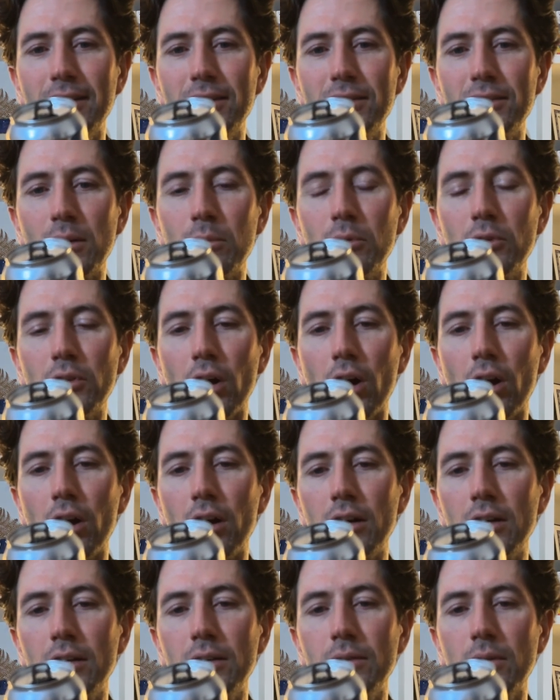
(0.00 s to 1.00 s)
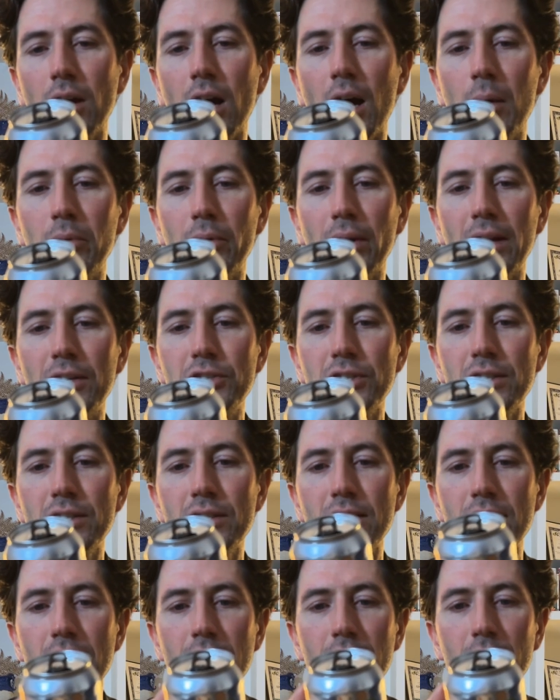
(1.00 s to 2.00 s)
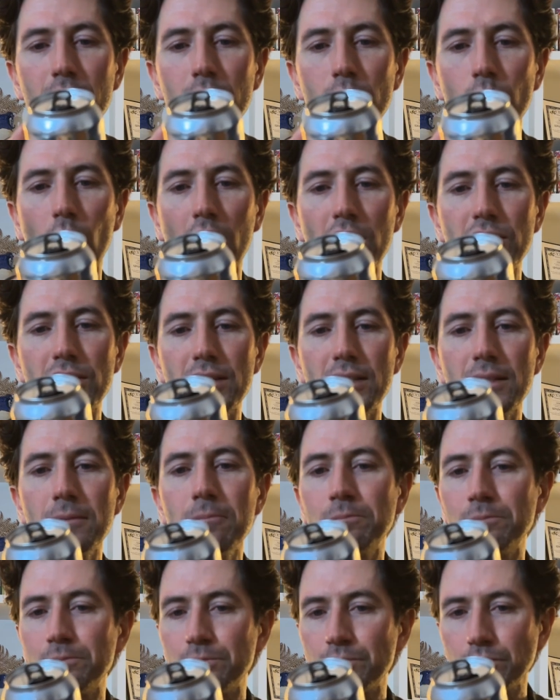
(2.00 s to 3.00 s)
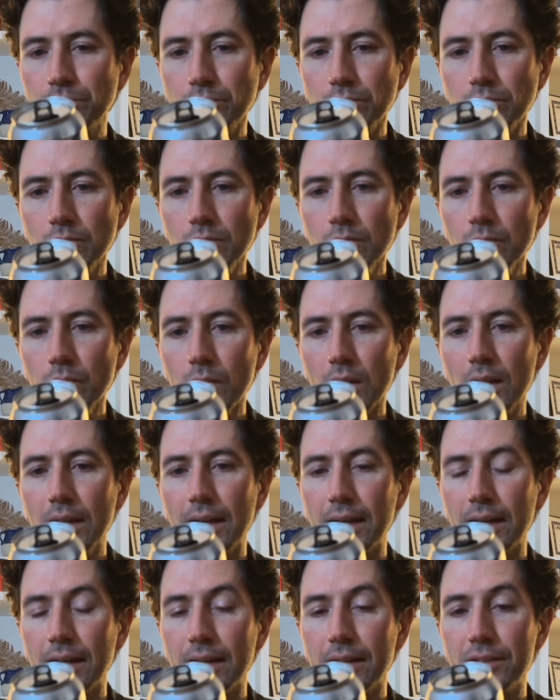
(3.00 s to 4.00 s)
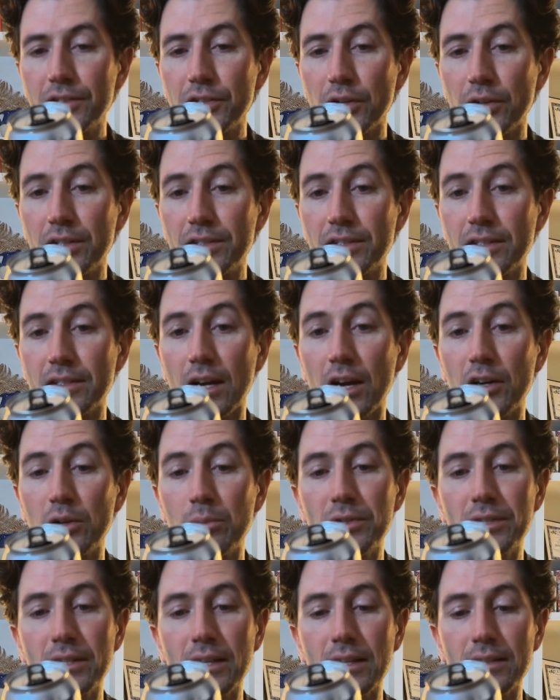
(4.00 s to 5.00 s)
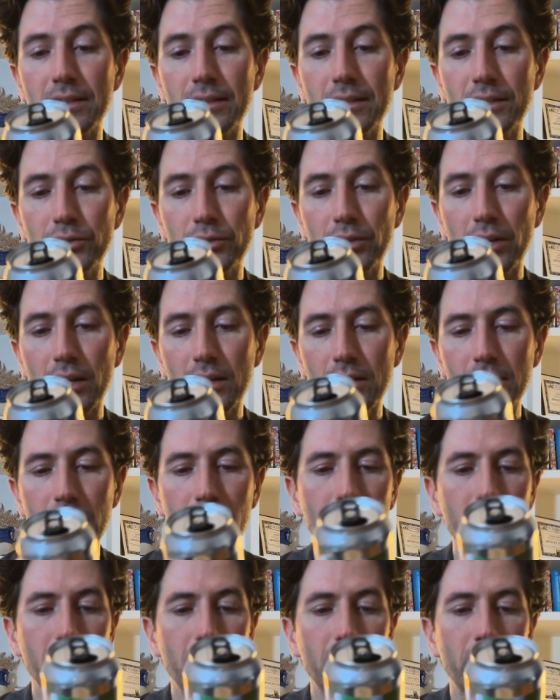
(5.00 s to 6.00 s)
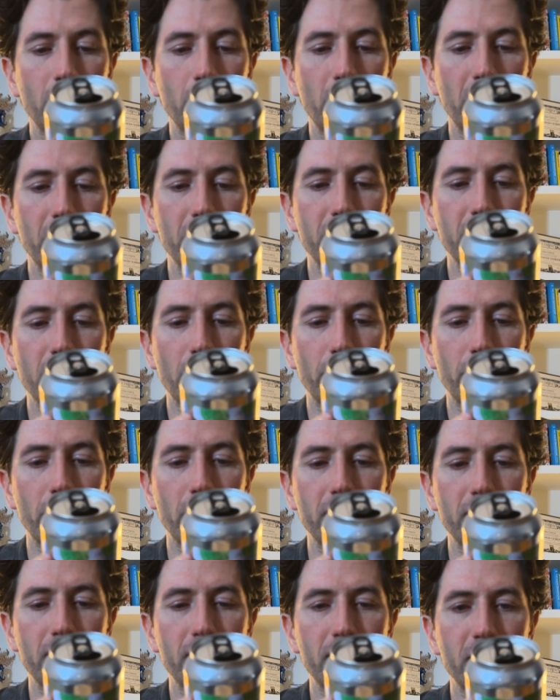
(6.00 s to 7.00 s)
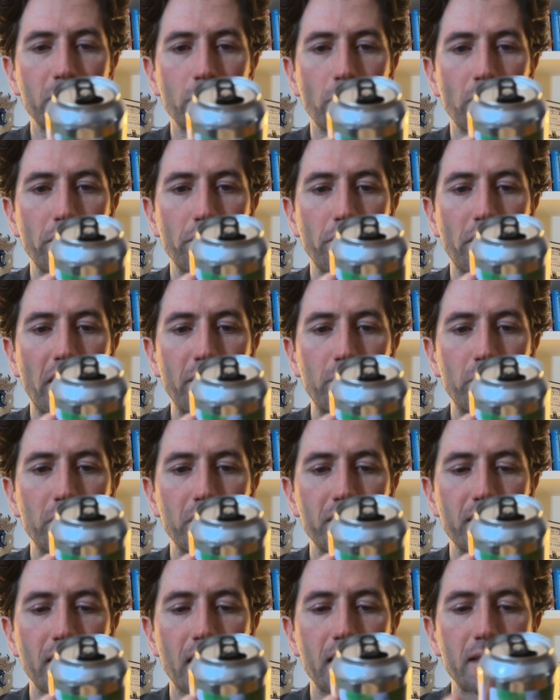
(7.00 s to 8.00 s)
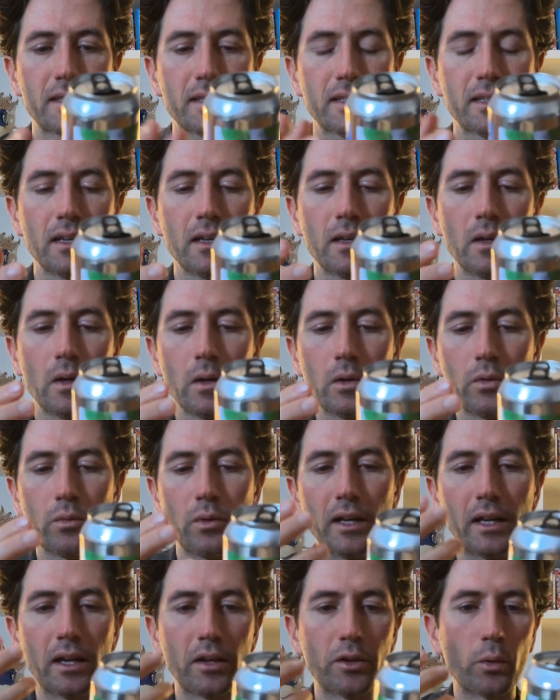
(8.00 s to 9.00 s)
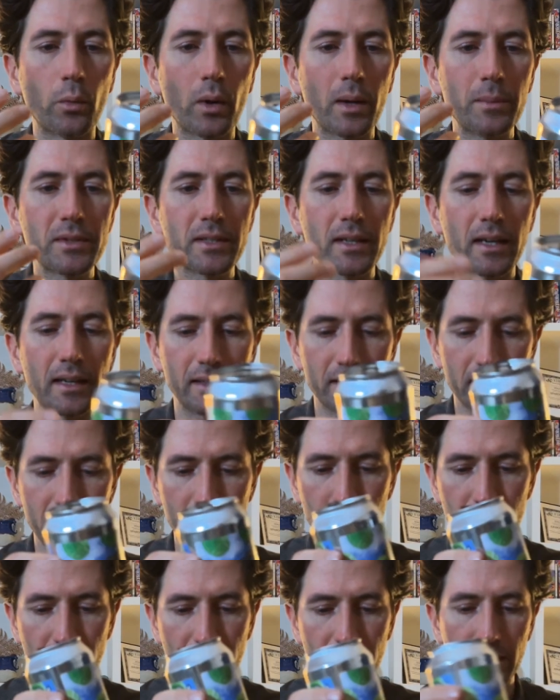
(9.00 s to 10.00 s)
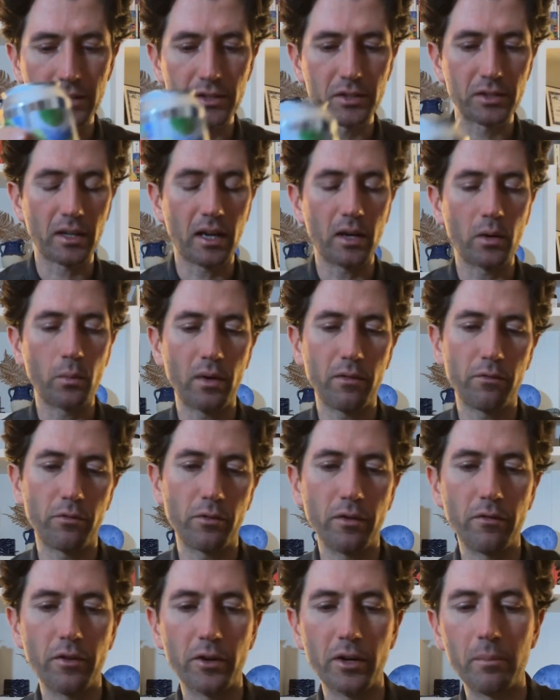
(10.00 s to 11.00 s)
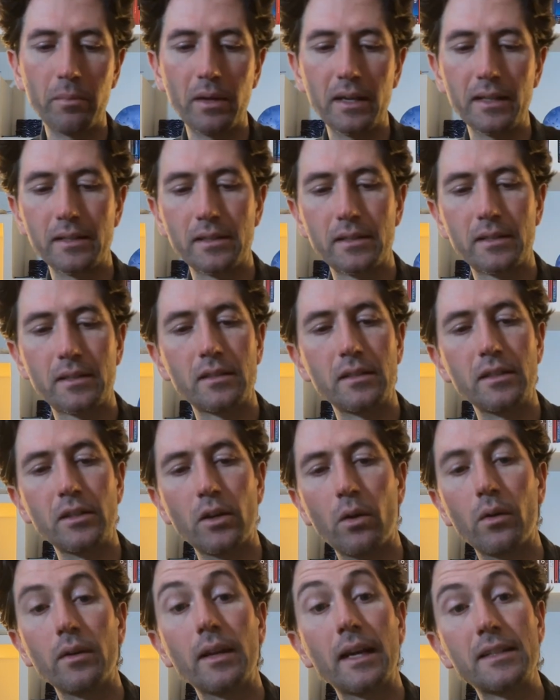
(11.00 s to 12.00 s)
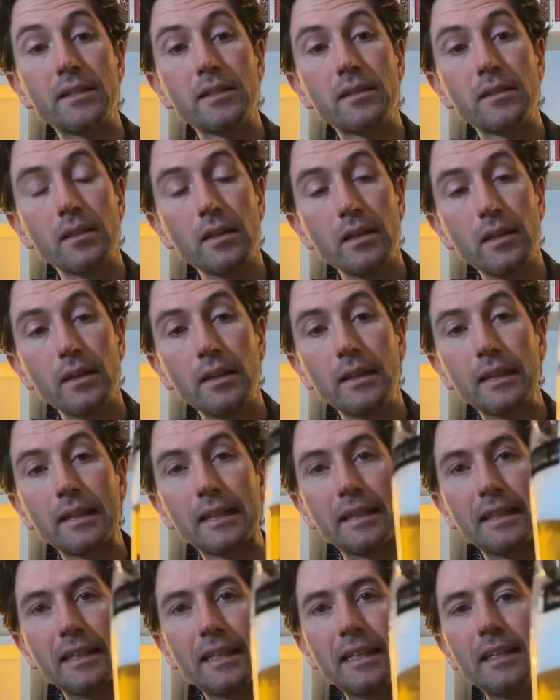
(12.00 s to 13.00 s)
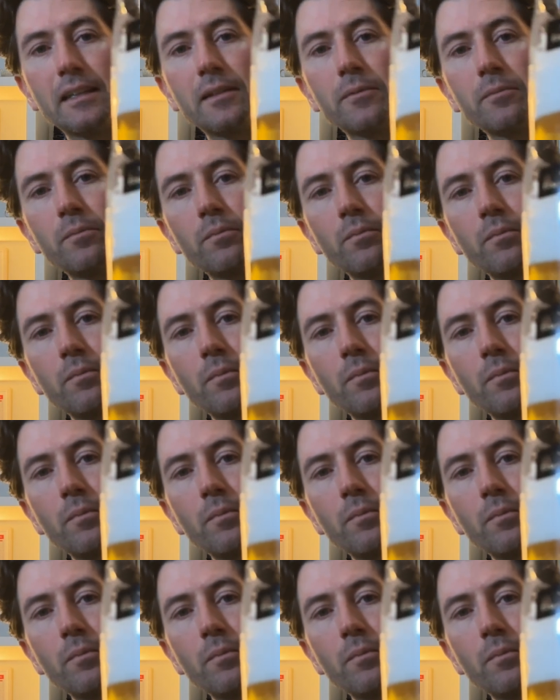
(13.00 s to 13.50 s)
Double R Hop Ranches in Washington. And so this is 100% Citra. The beer itself is 6.5%. Reading on their website, seems like they just kind of went for a very base, you know, a nice, clean,